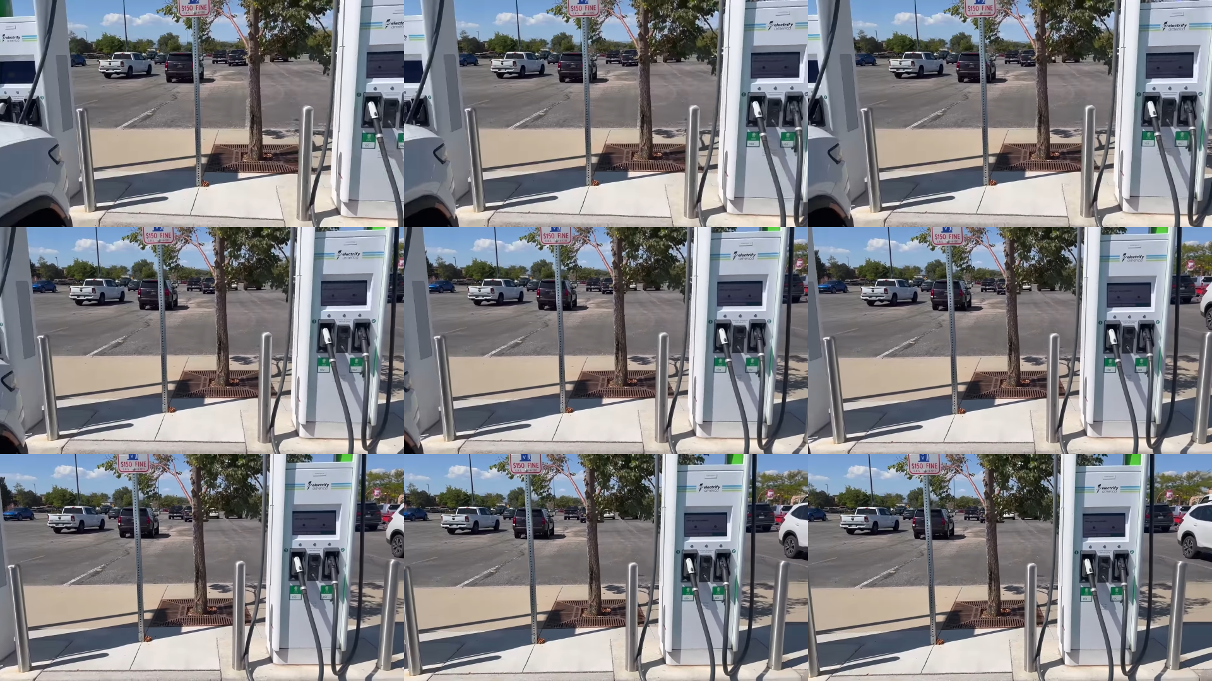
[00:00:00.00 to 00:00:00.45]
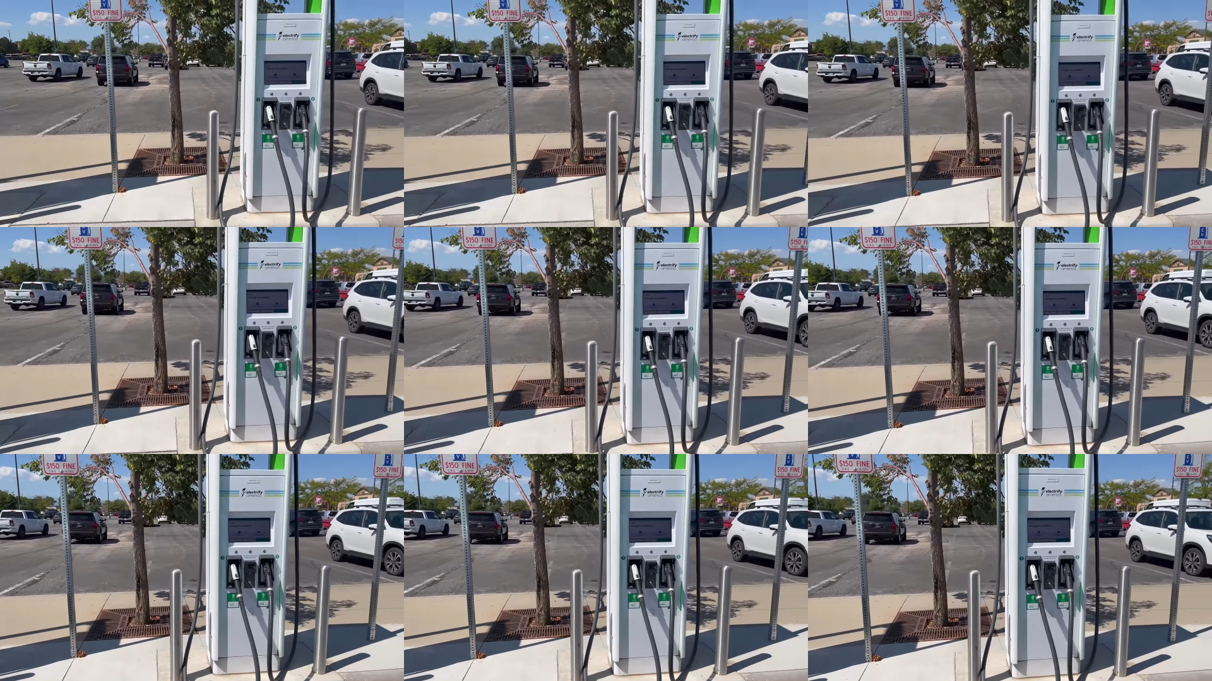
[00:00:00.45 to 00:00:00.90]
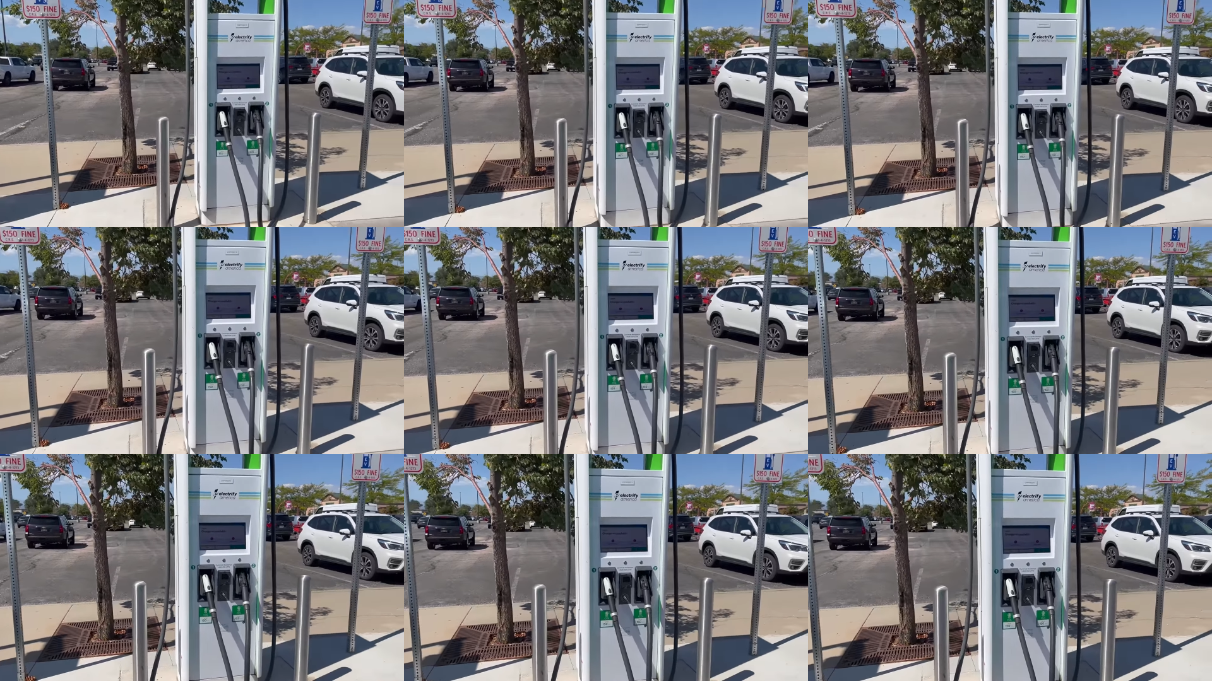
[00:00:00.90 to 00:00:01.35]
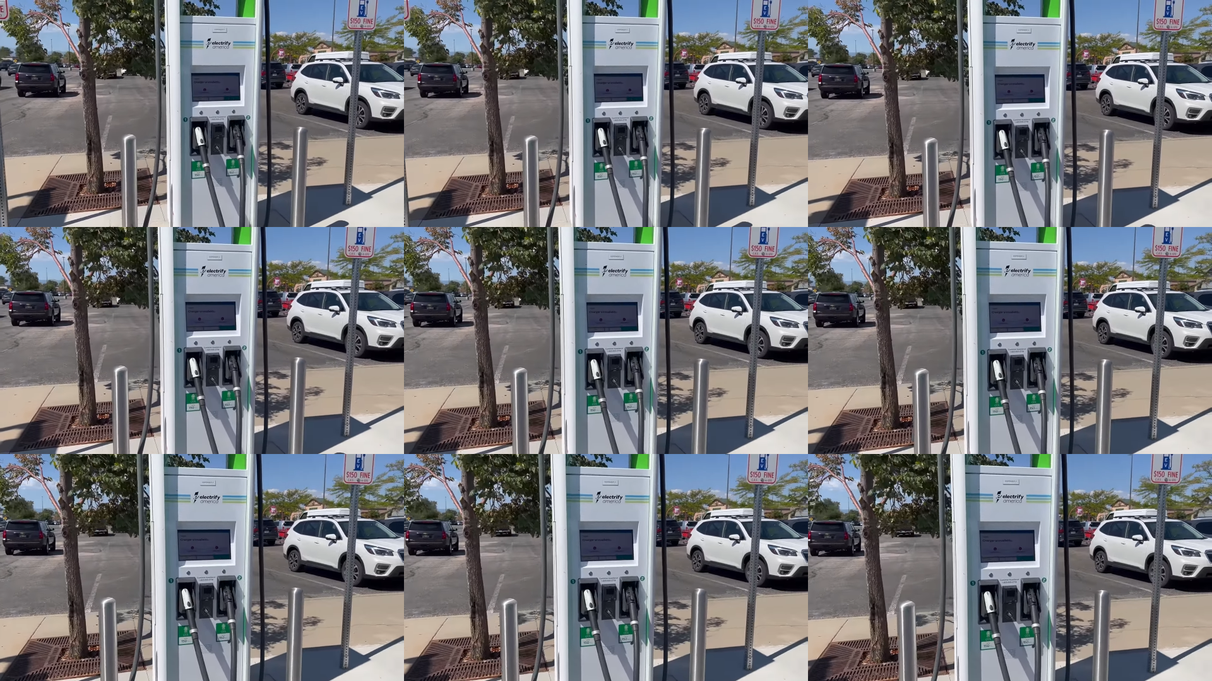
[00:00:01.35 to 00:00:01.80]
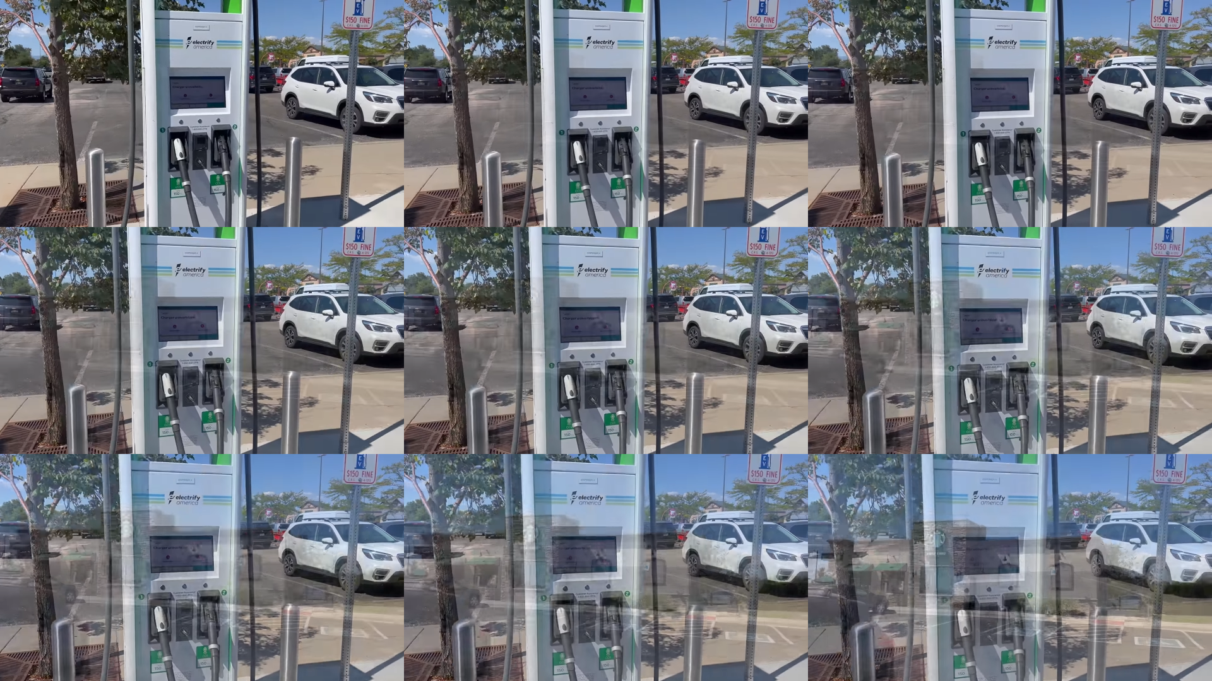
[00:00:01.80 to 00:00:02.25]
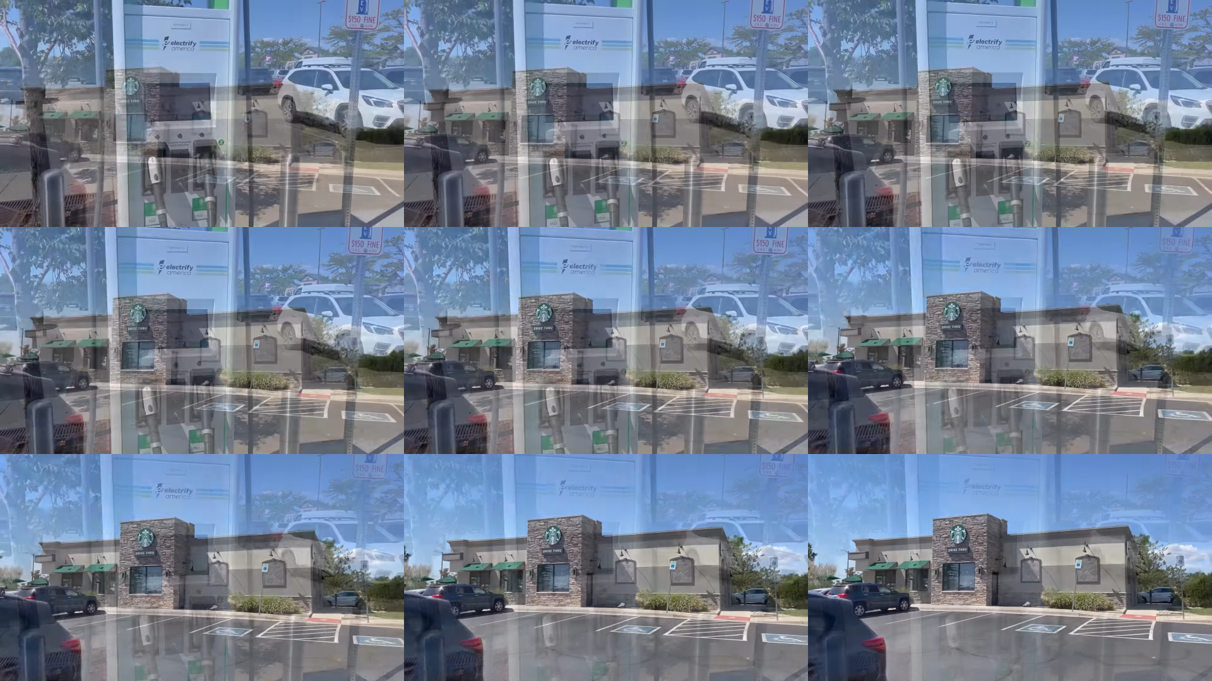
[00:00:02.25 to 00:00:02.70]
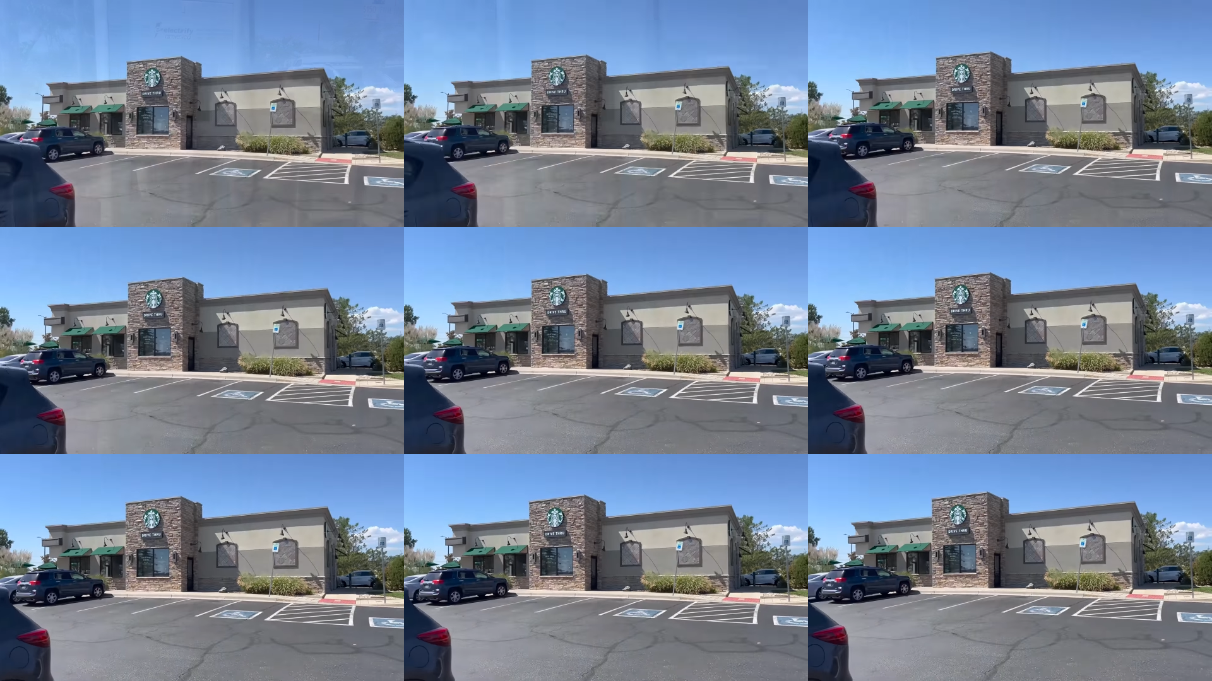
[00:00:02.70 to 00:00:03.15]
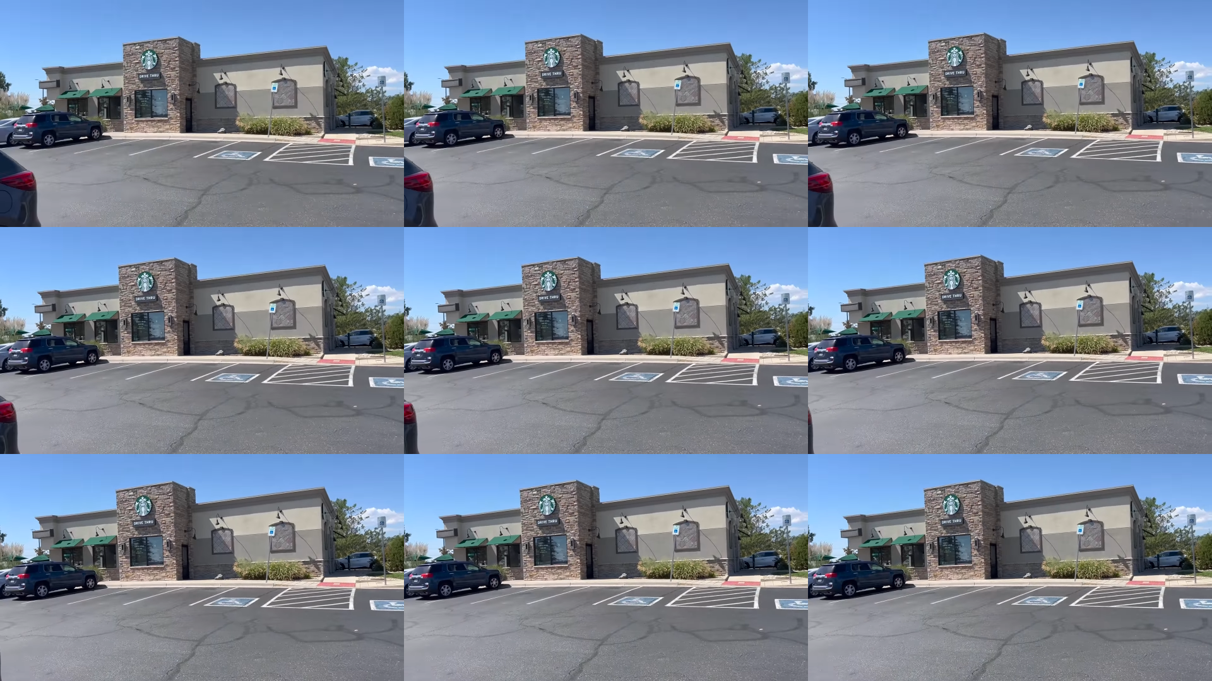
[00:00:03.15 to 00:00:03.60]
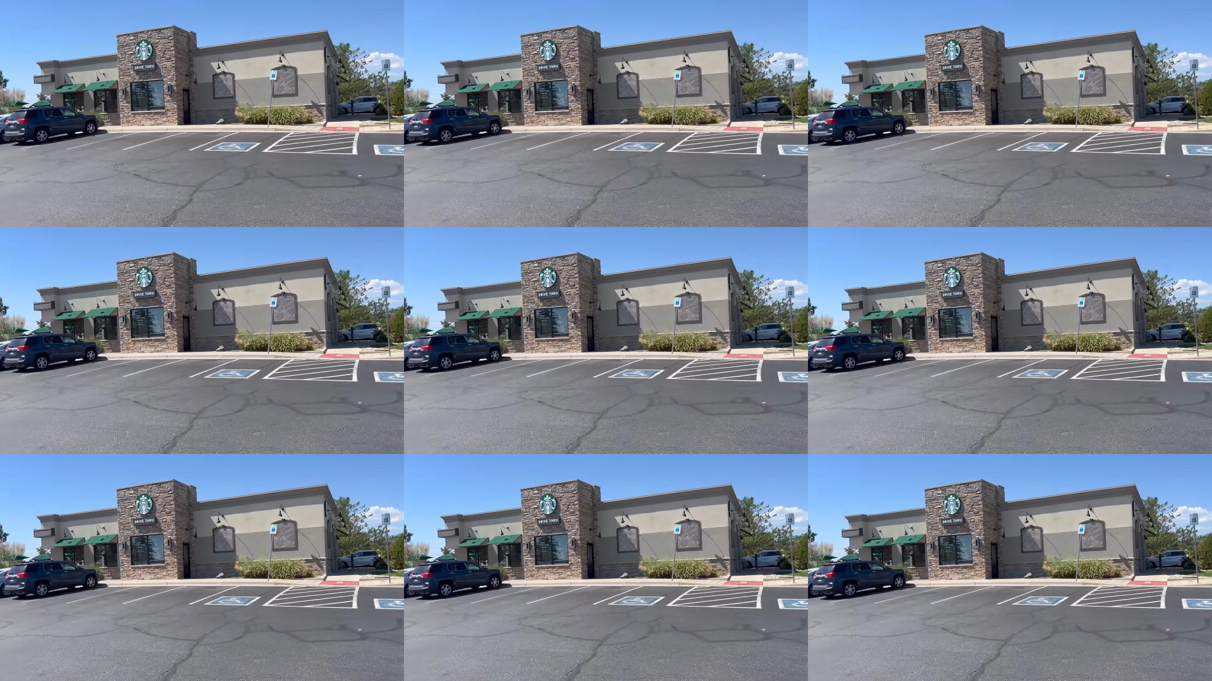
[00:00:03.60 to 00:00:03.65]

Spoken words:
No face is visible, so there are no lips to read.